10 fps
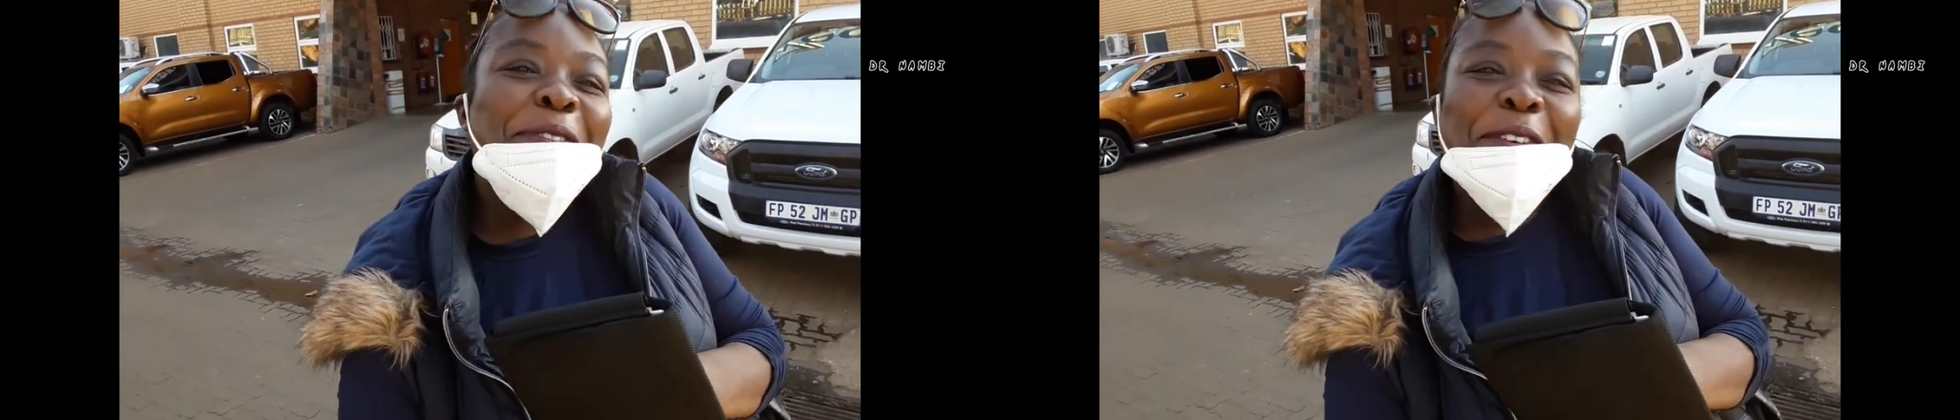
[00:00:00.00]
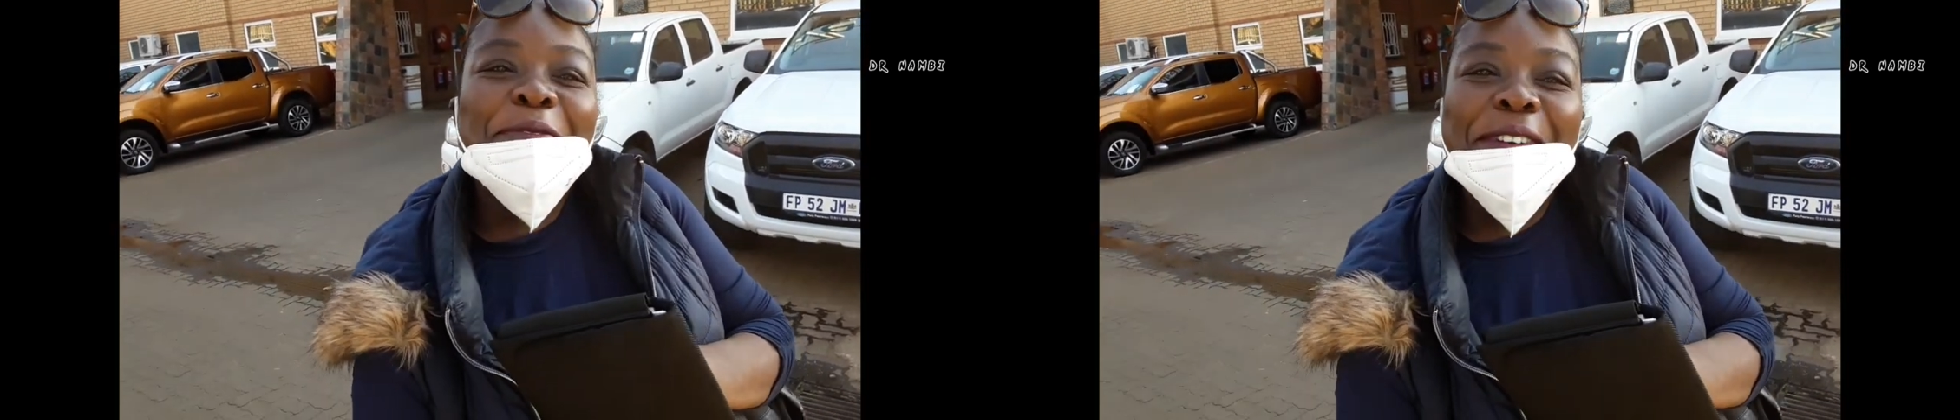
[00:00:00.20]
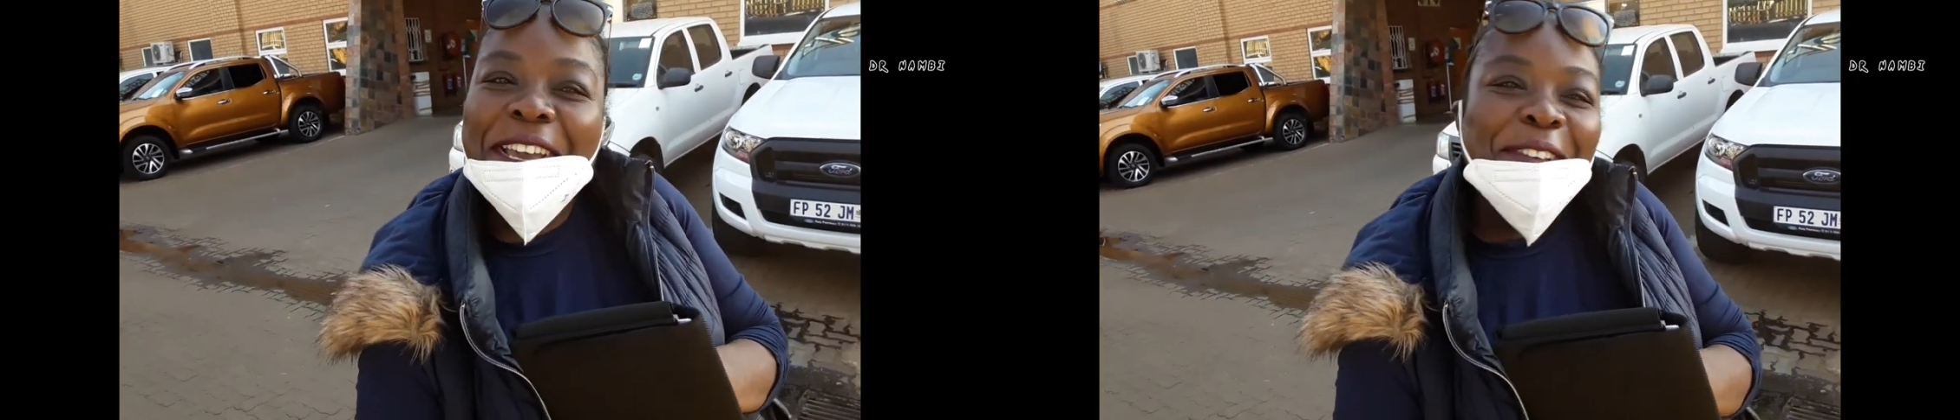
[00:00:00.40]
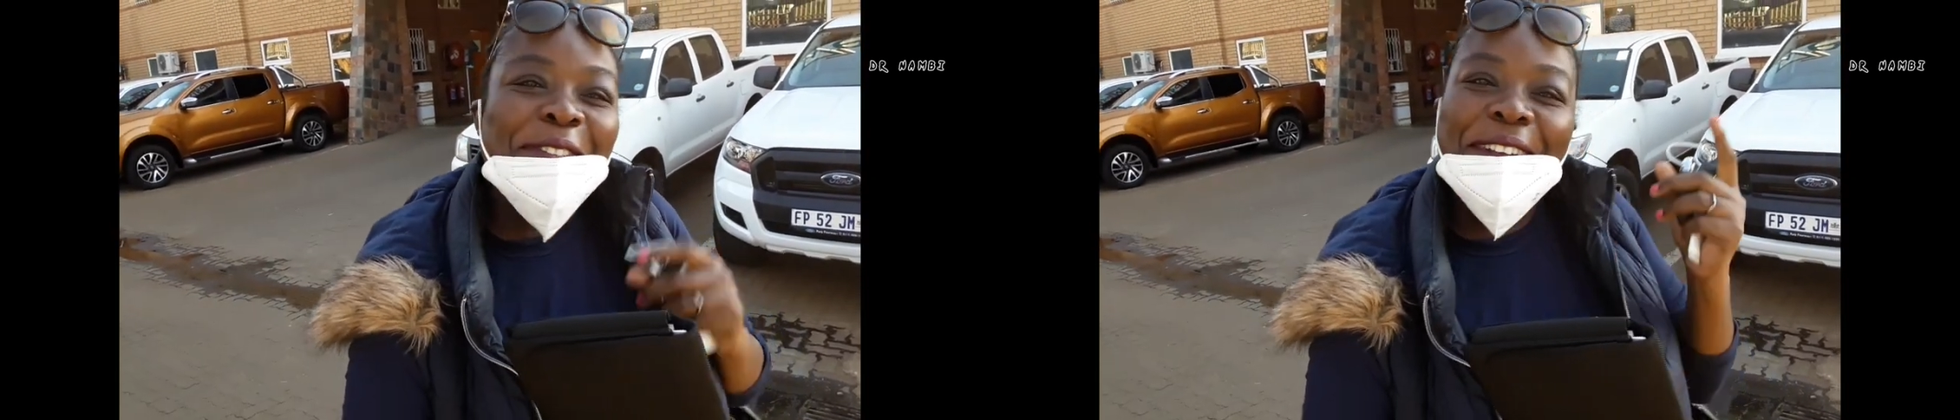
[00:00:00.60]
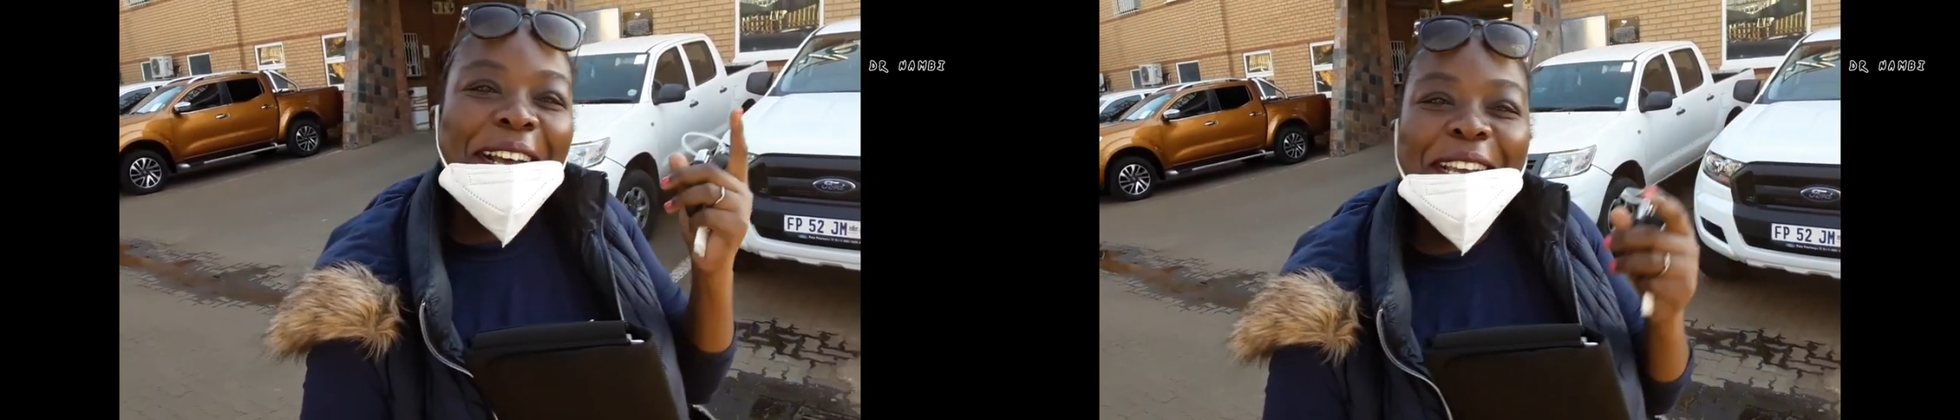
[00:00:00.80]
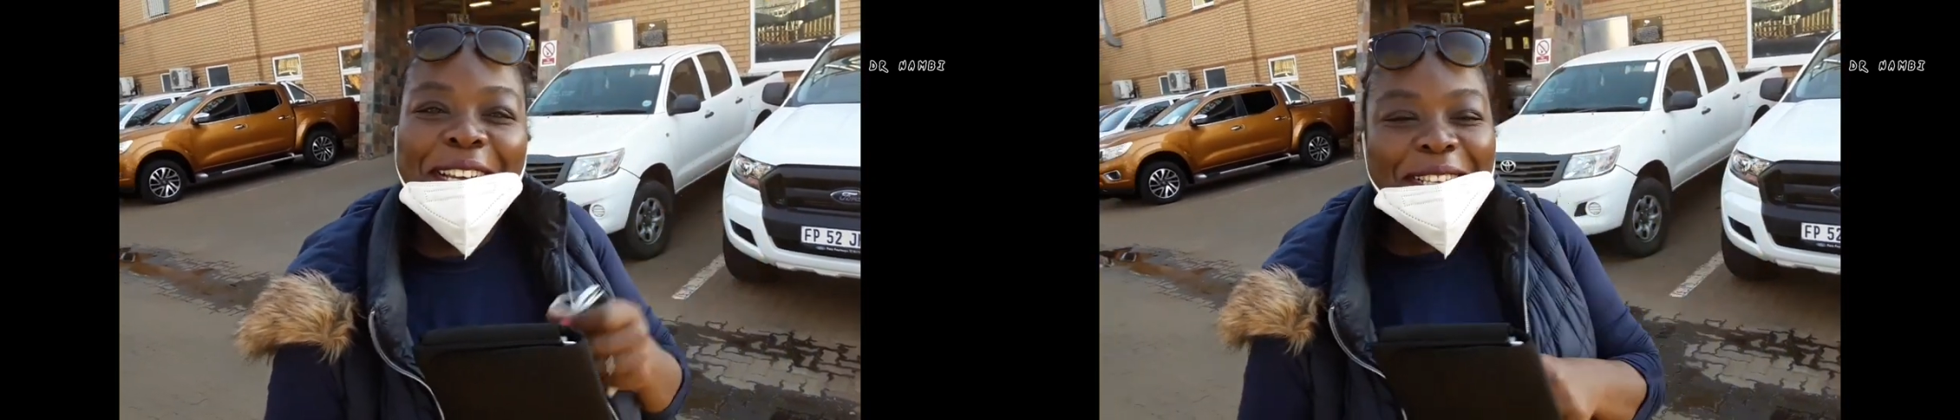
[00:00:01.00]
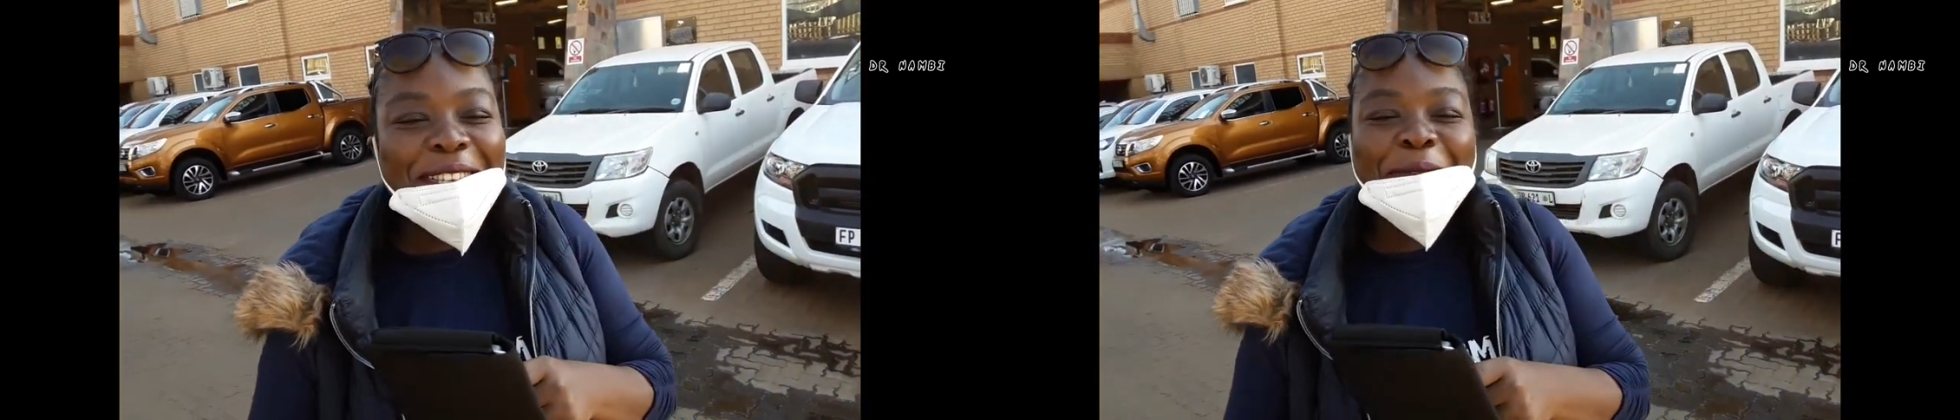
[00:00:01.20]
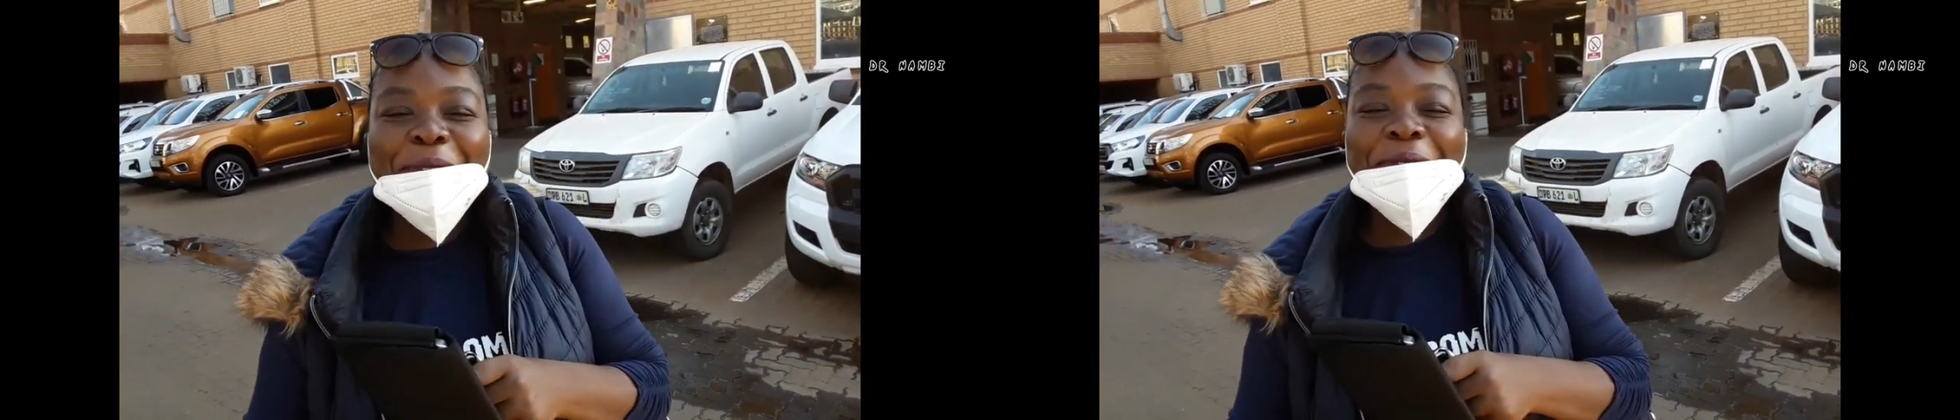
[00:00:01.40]
Don't forget to like and
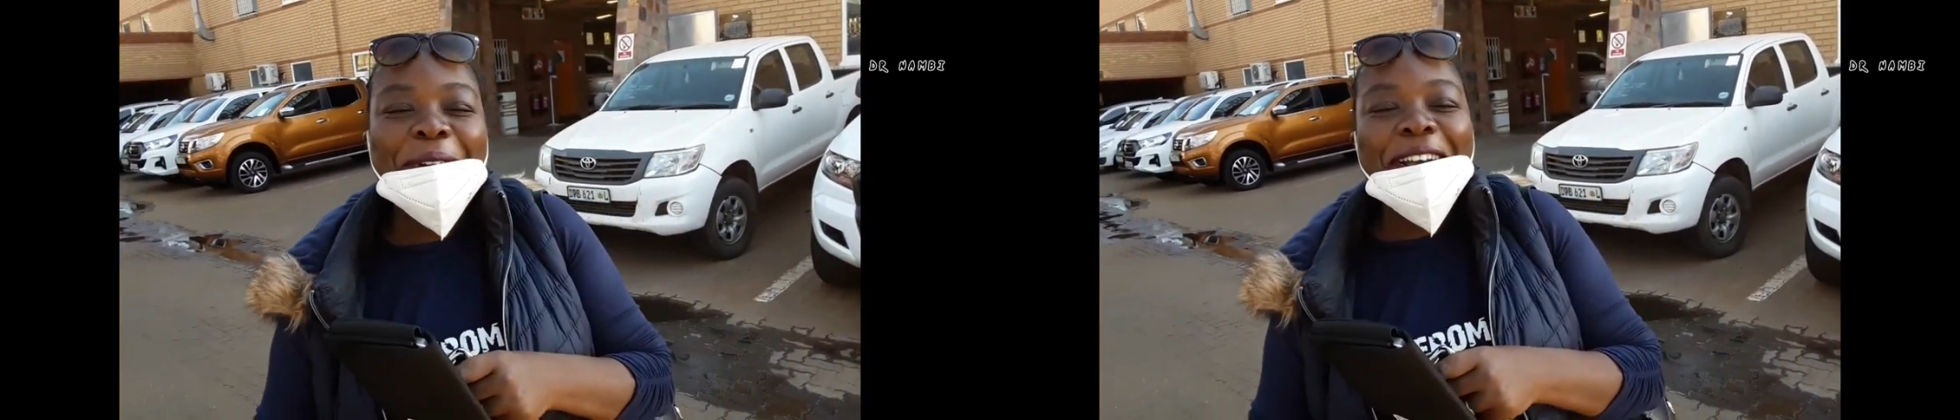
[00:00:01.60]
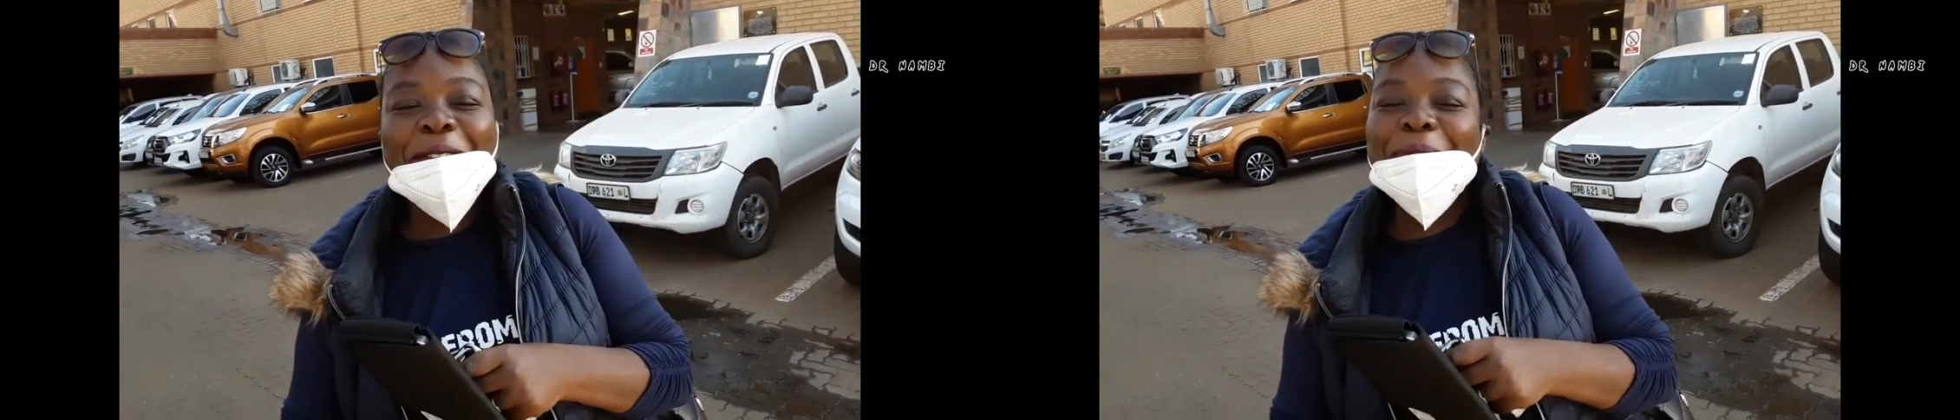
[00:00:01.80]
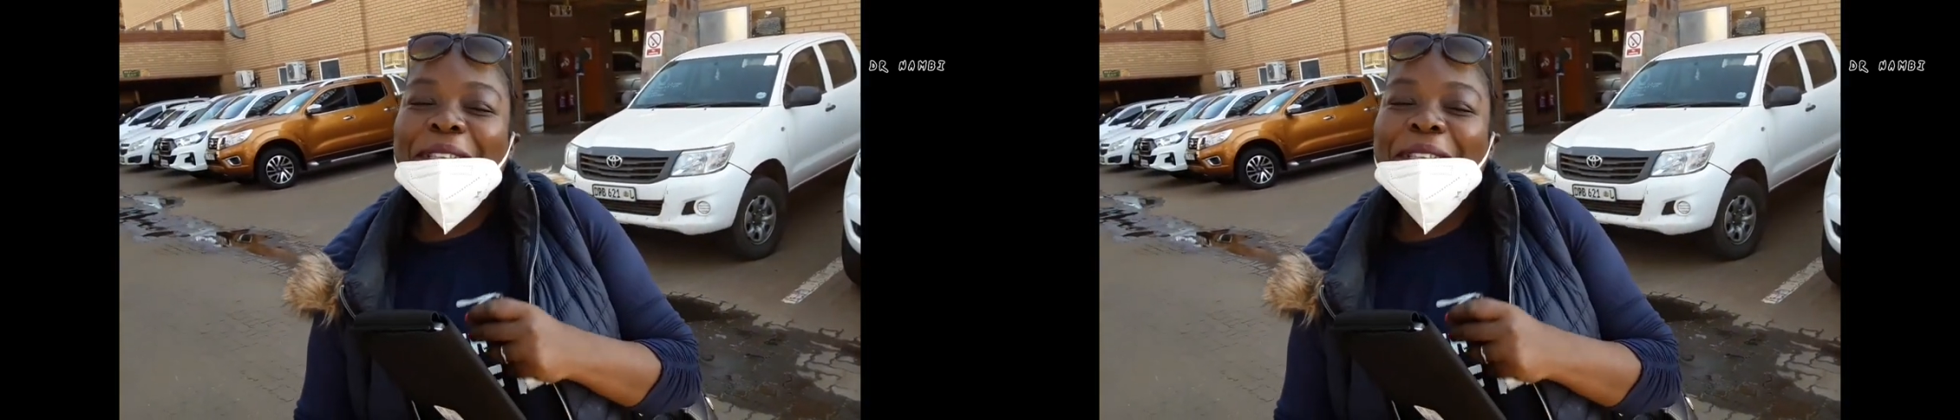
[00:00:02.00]
subscribe.